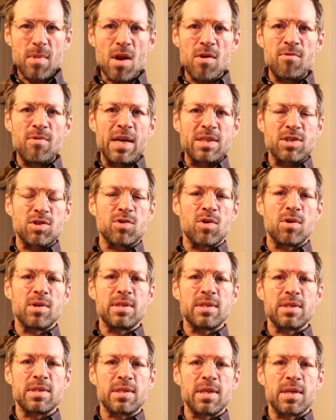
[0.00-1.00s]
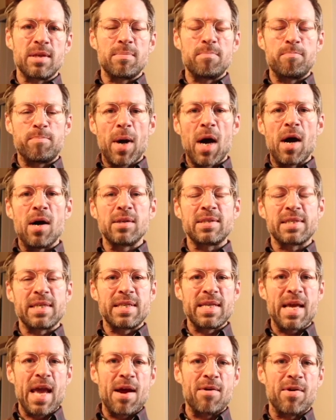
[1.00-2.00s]
restaurants and bars
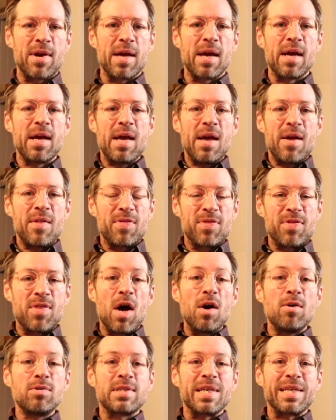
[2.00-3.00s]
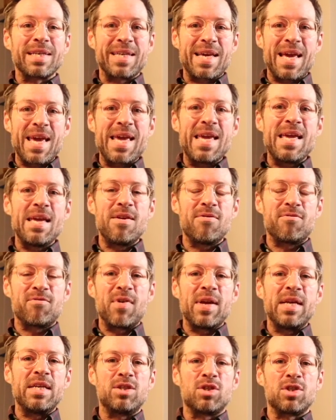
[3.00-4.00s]
in the area. Those are key
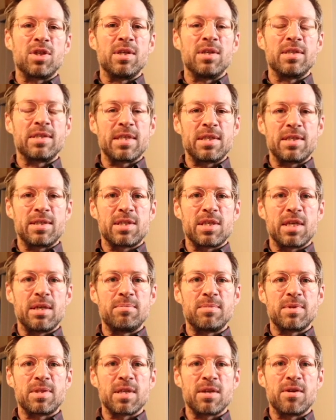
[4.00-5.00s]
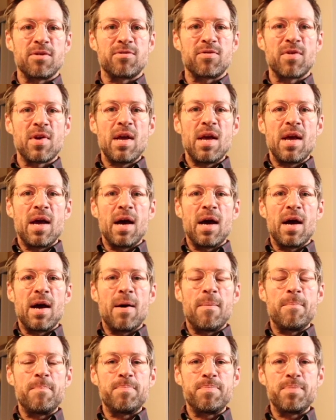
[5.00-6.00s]
features in terms of
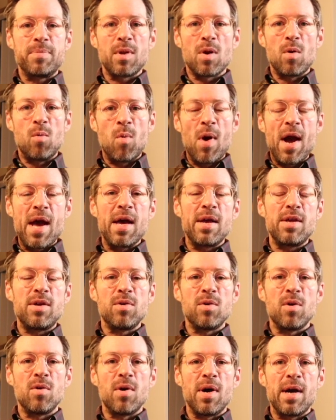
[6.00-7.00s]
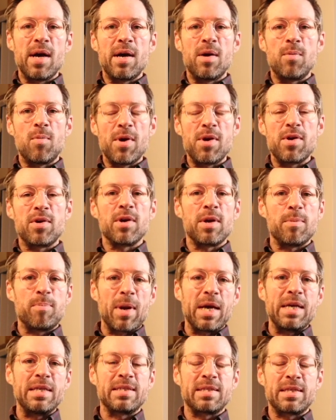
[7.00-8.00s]
where you're going to
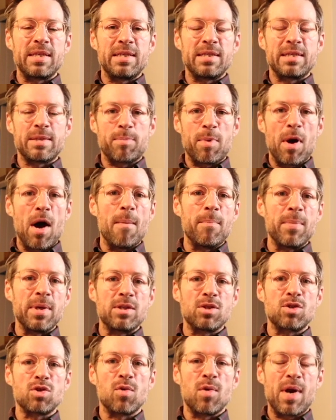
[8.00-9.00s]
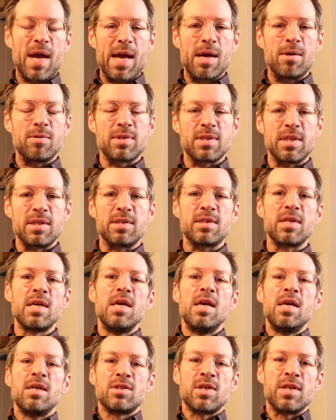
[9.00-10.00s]
place these apartments or houses.
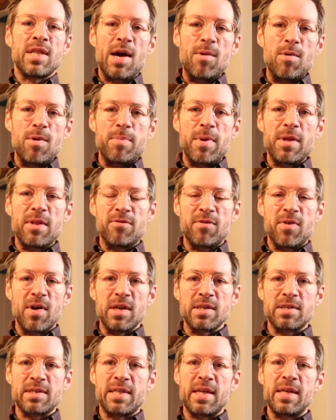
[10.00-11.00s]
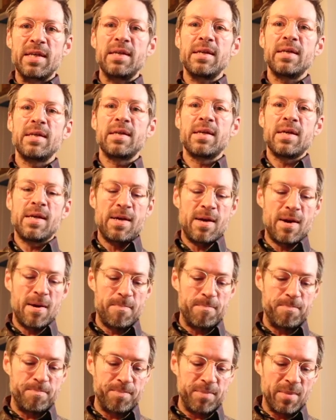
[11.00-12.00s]
So that would be the first thing.
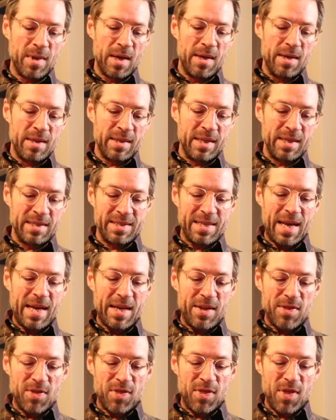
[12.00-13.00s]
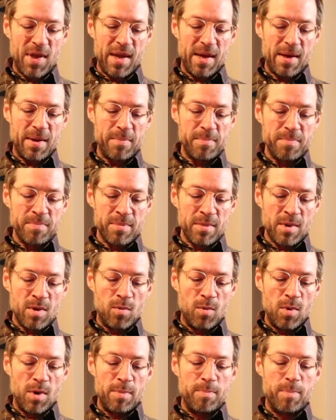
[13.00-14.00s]
The second thing
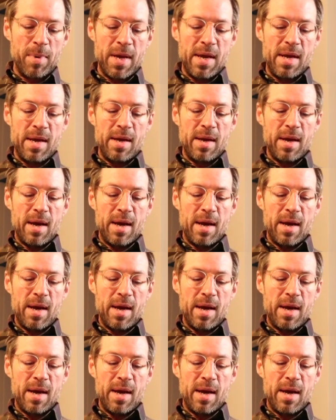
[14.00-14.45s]
would be